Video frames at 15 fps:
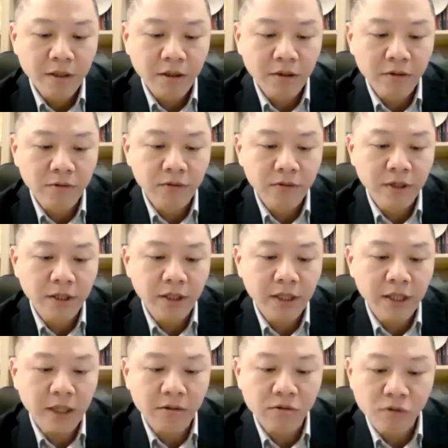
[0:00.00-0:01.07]
to this
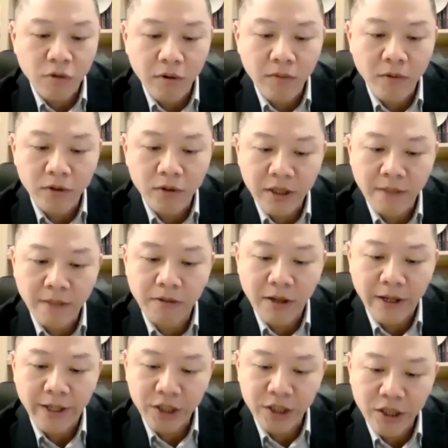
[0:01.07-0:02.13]
global
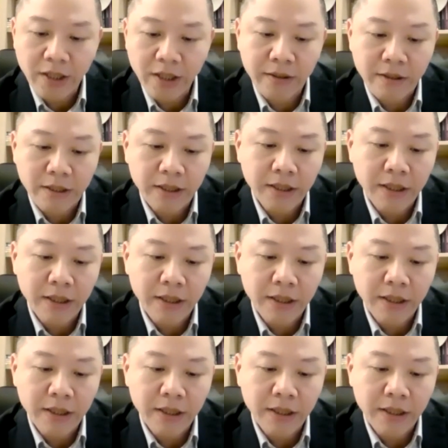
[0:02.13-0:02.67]
supply chain.